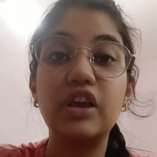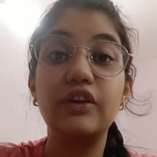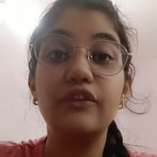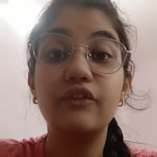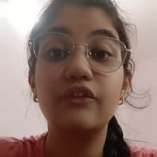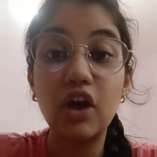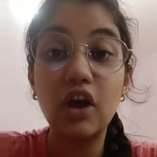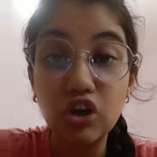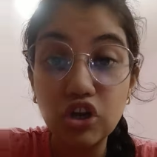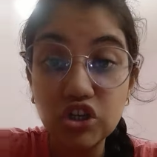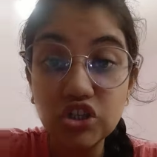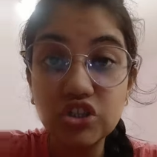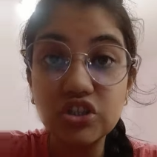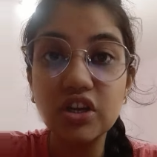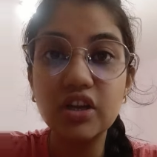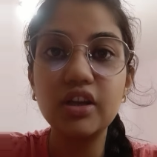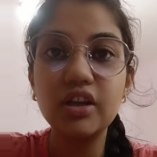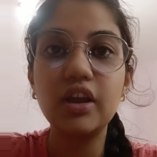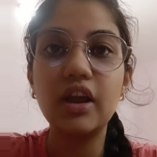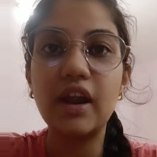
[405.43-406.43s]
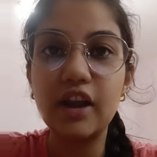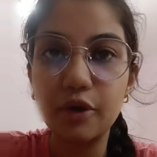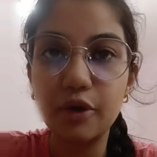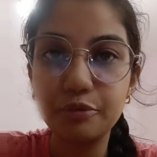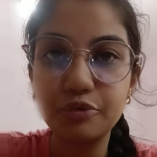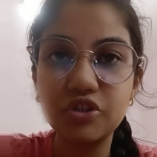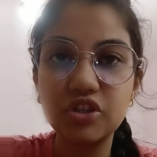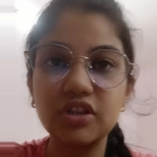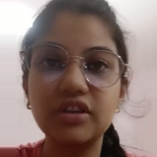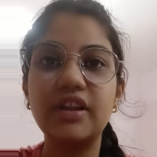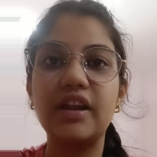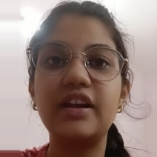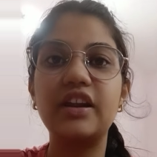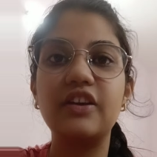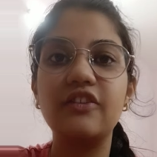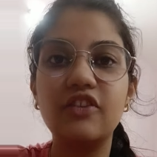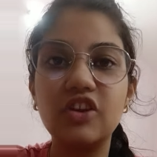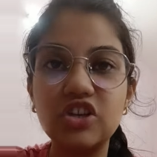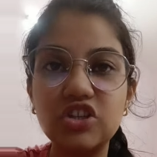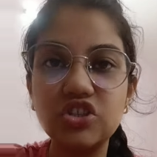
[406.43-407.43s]
evolutionary adoption that
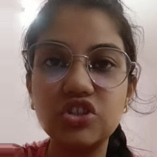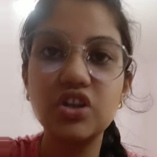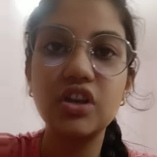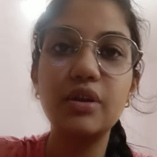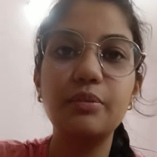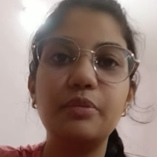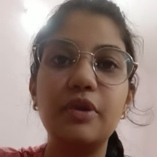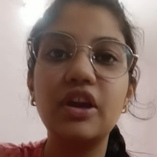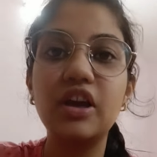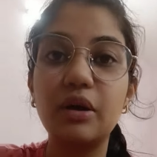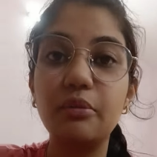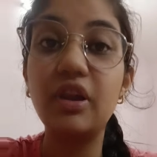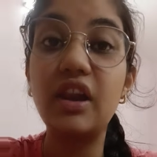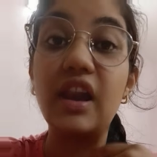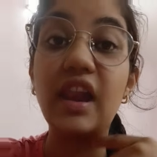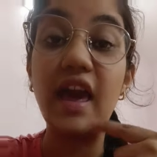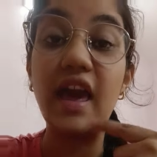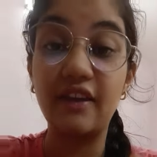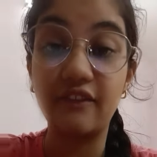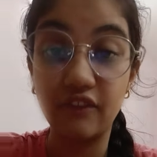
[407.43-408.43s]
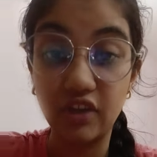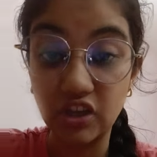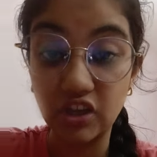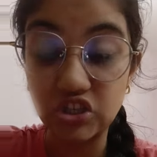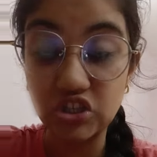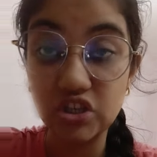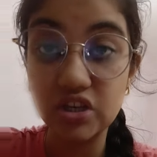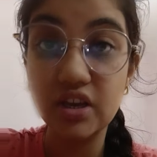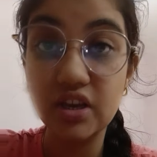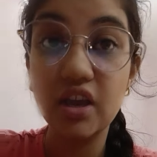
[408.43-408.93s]
eventually become a language.